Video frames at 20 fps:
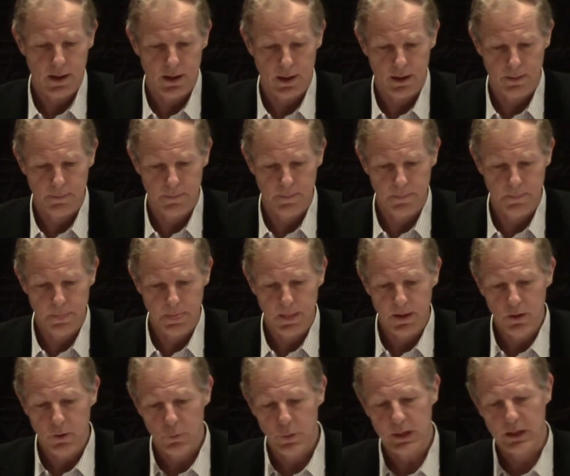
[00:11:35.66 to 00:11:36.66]
Um,
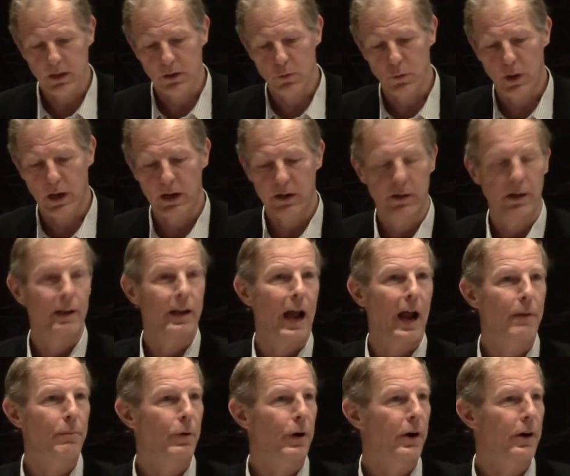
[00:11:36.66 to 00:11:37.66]
we can go on to
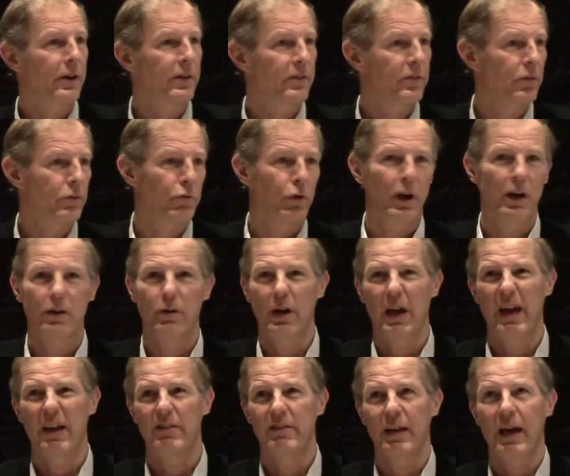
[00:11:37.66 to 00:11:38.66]
libraries. Toronto
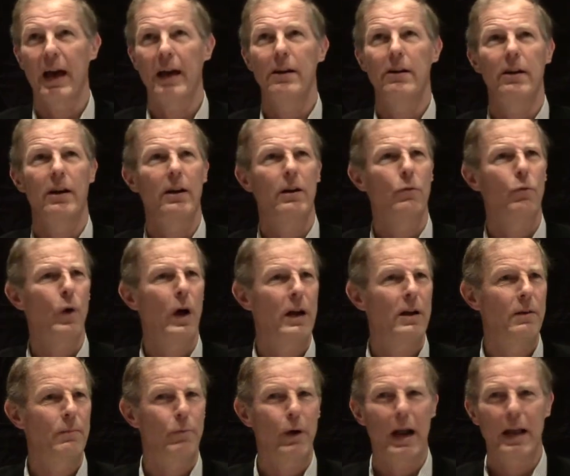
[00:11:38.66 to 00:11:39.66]
has one hundred and
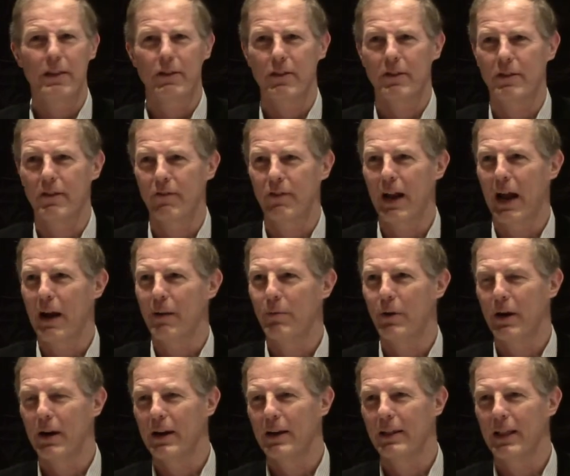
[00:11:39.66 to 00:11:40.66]
one branches of
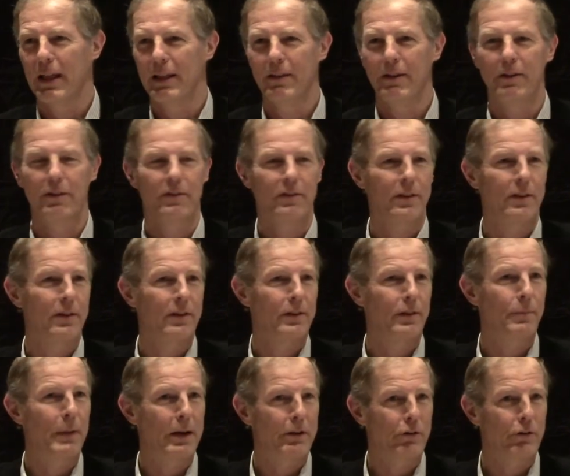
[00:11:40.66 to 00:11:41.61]
library, and then there's the, the